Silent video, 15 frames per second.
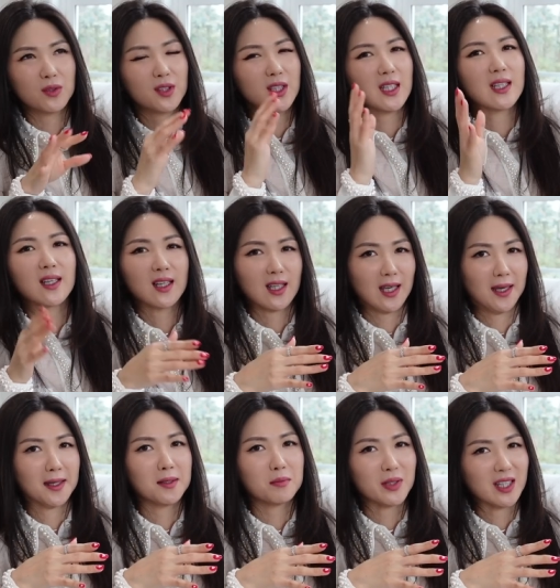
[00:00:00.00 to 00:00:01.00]
think
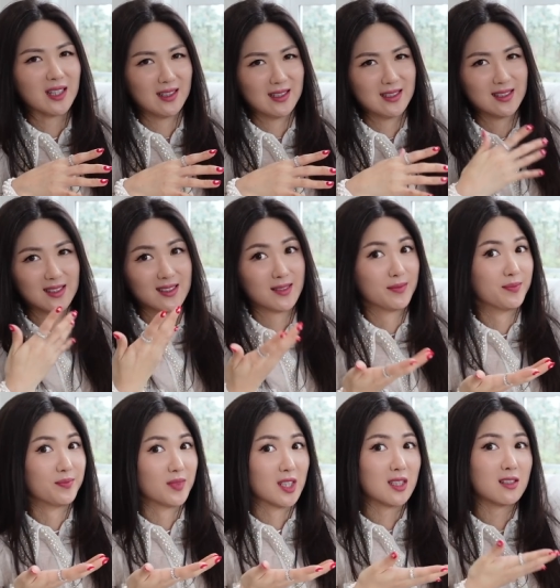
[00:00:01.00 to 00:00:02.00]
again, because
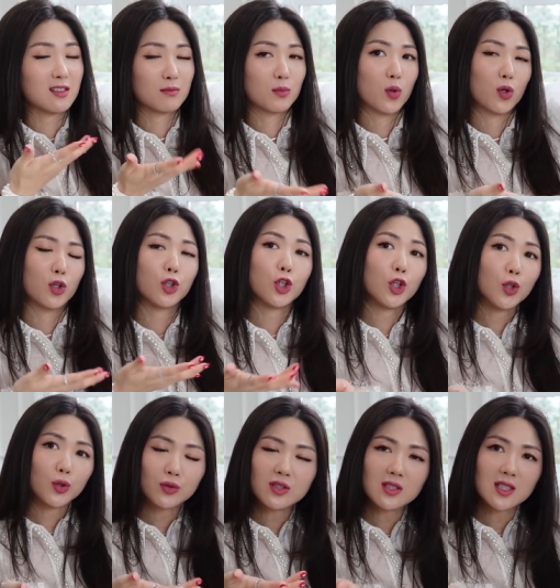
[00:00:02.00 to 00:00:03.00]
this is more
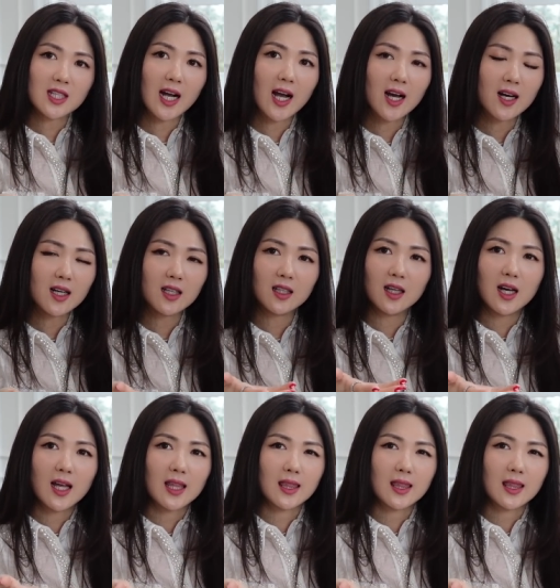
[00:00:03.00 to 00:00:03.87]
cute style,